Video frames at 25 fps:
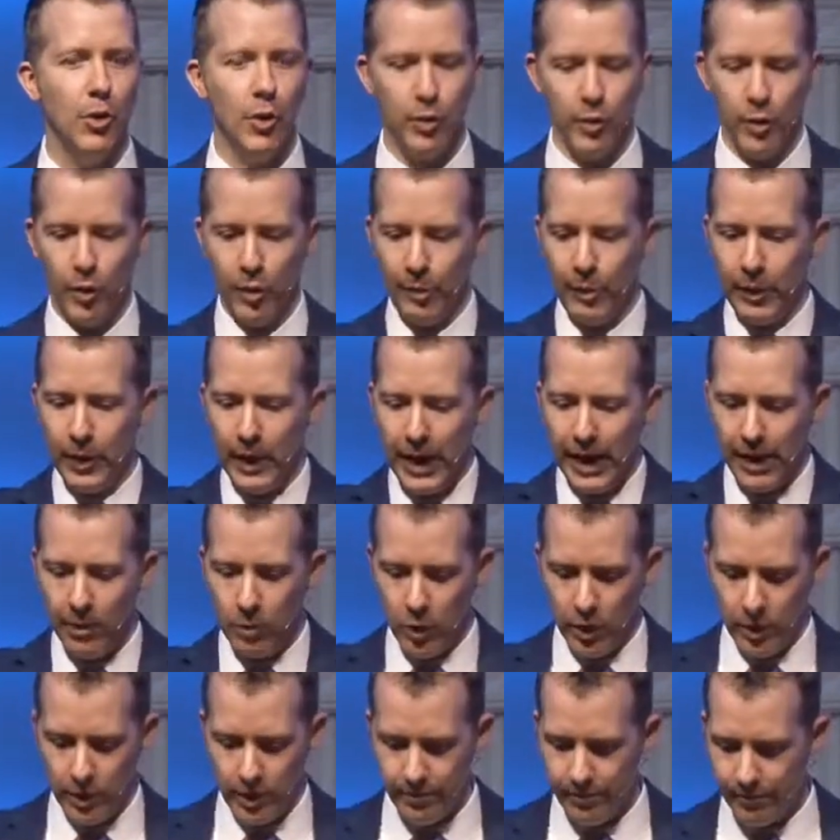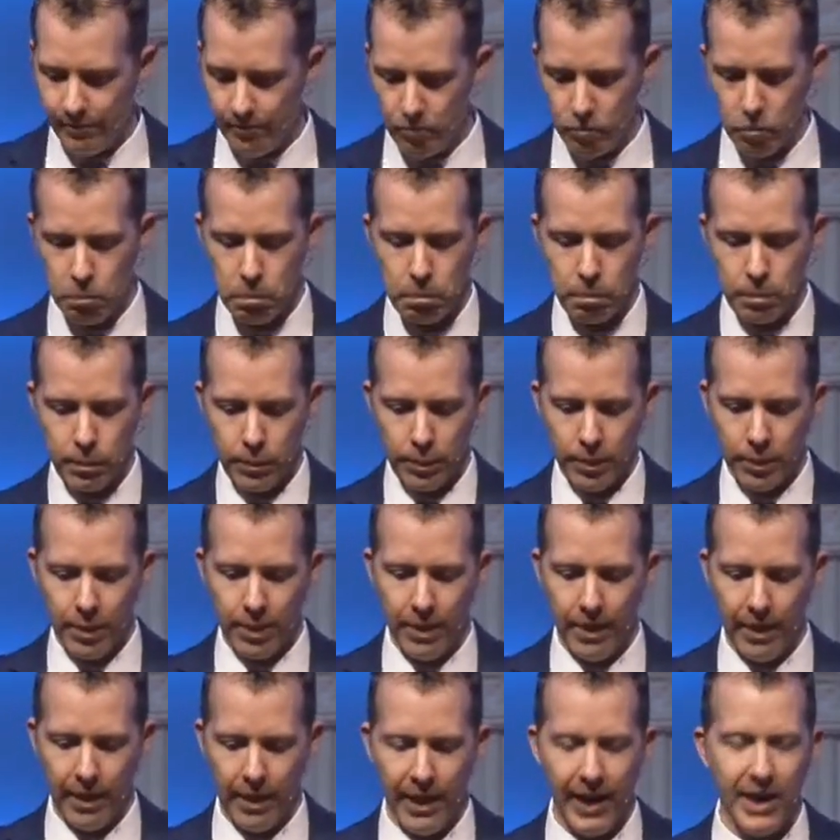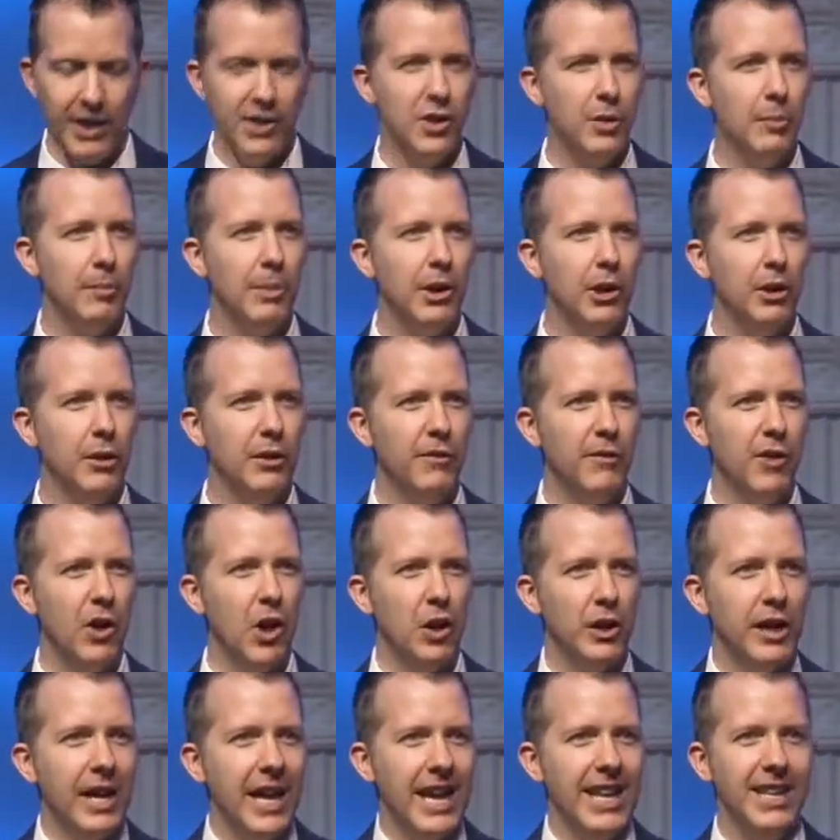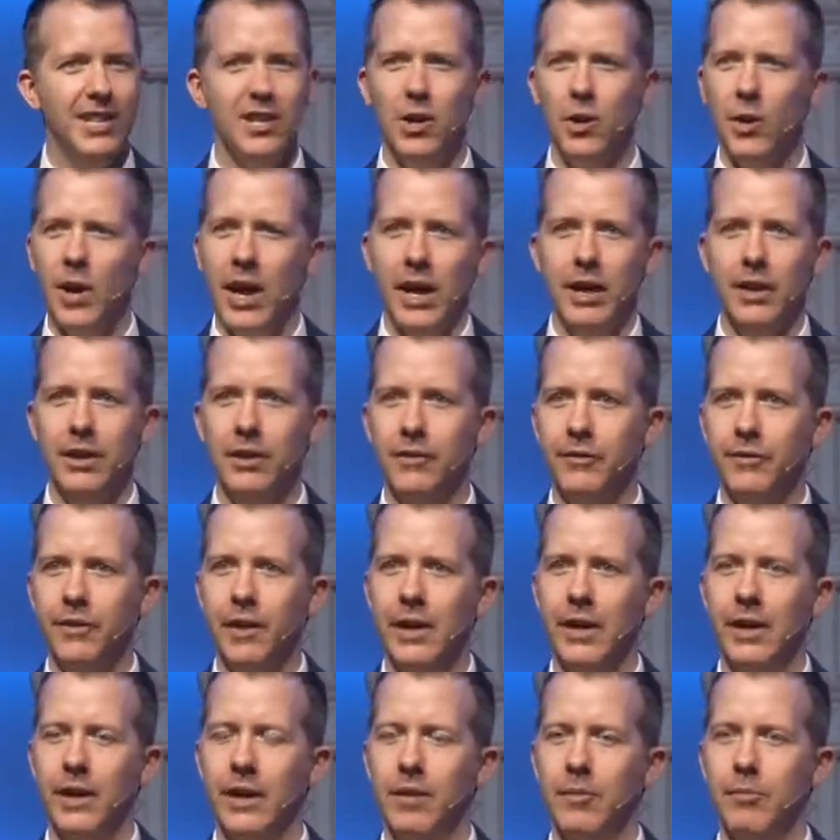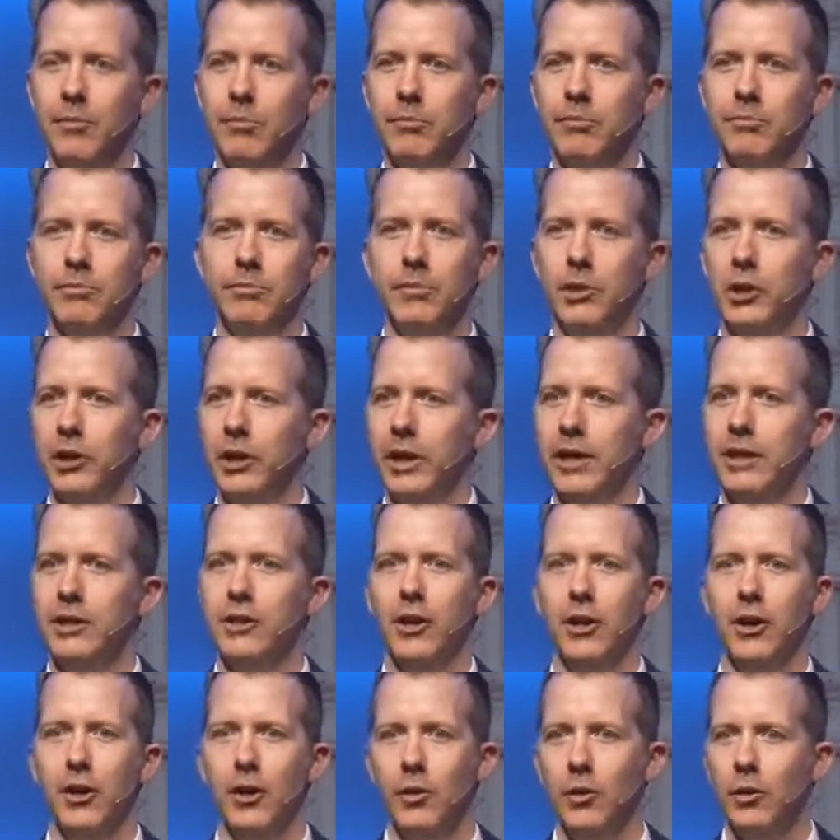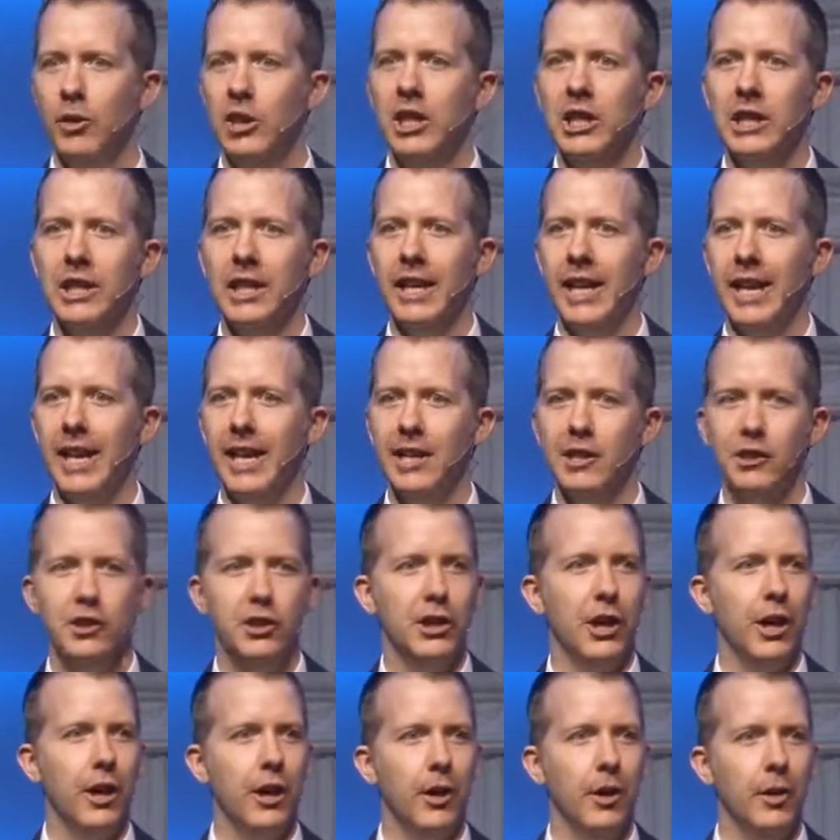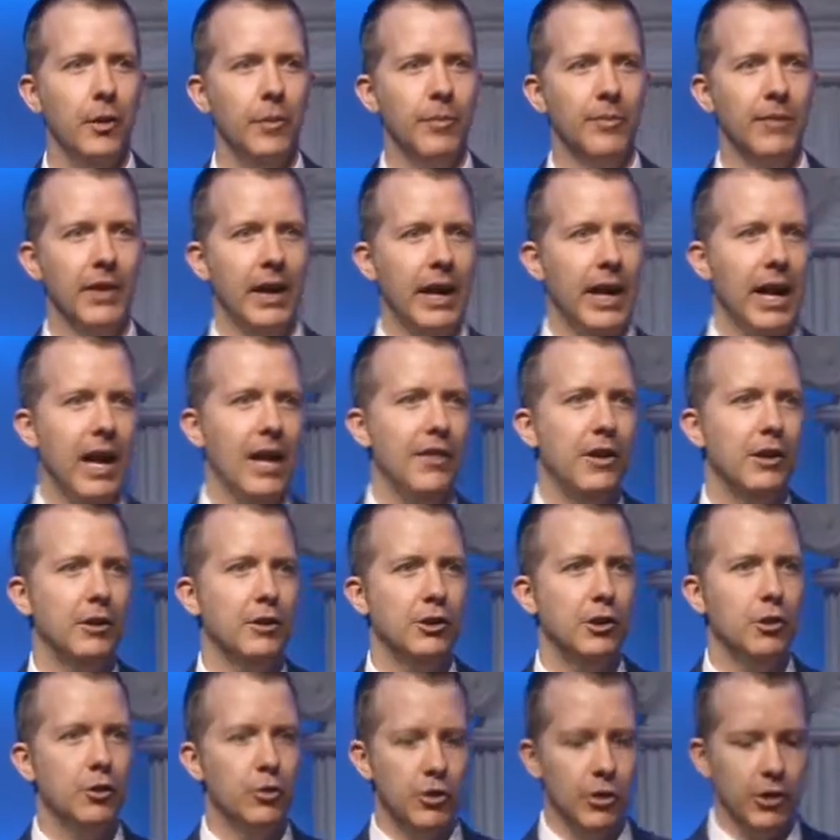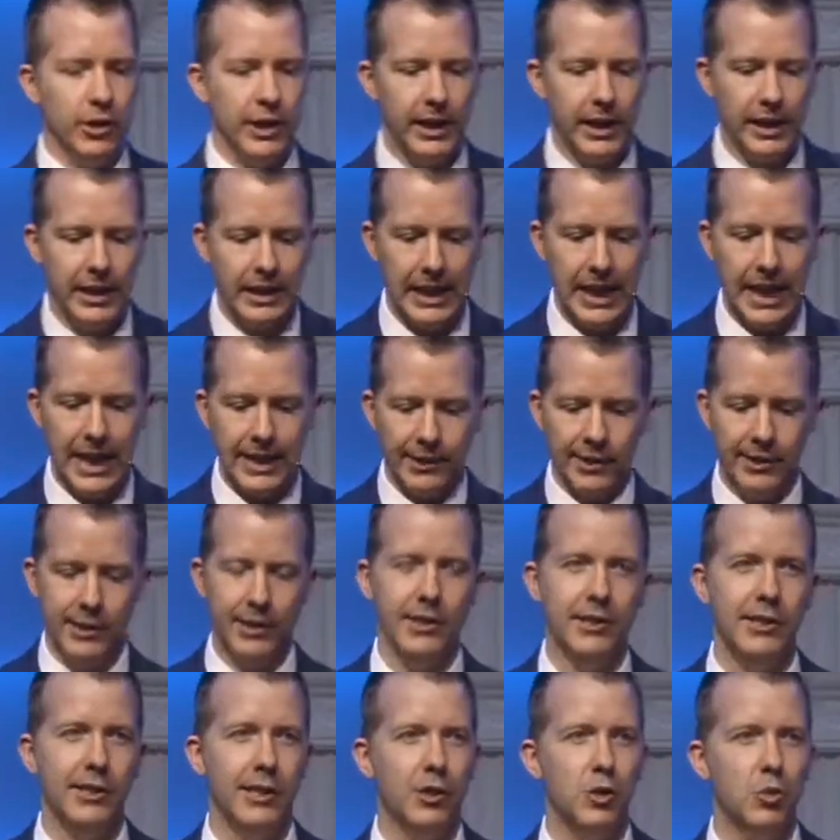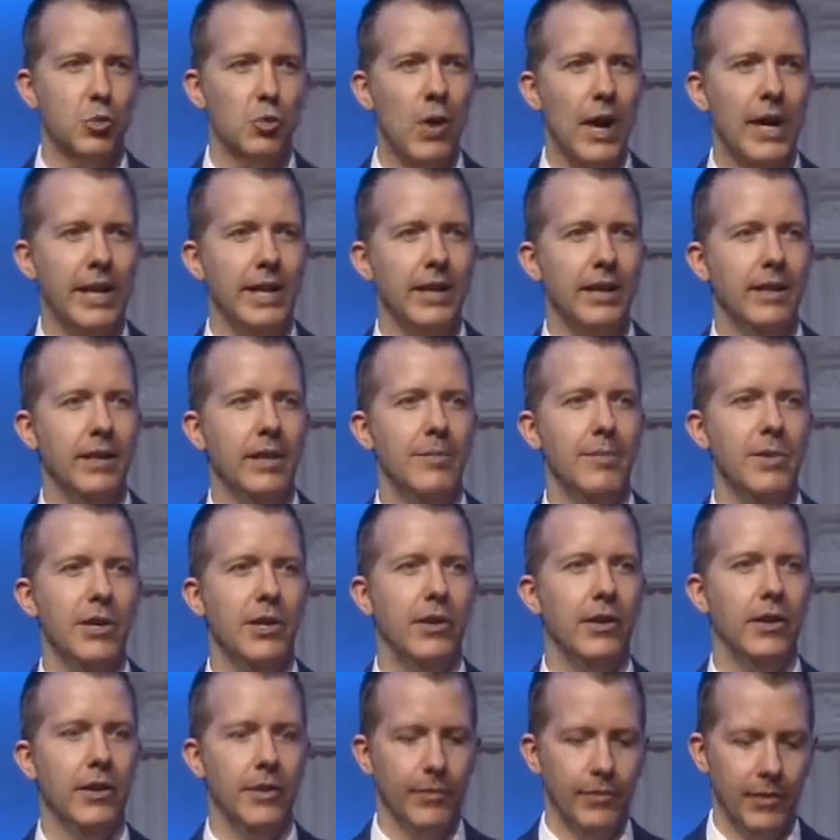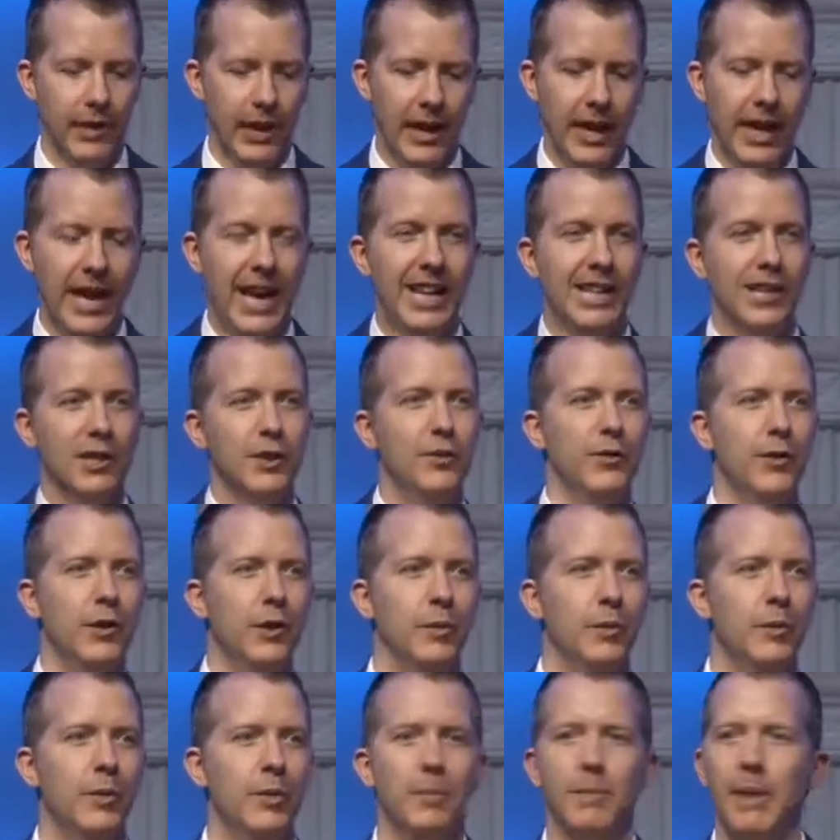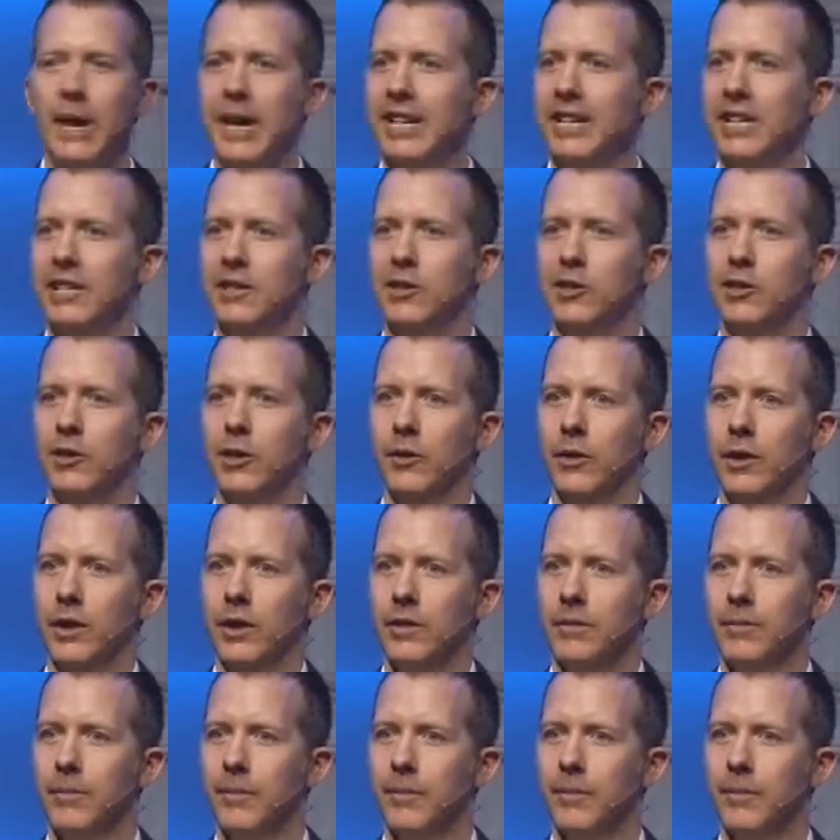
or plywood, and you build a volcano out of Play-Doh, clay, dough, and there's usually a glass that sits right in the middle, and it's filled with baking soda.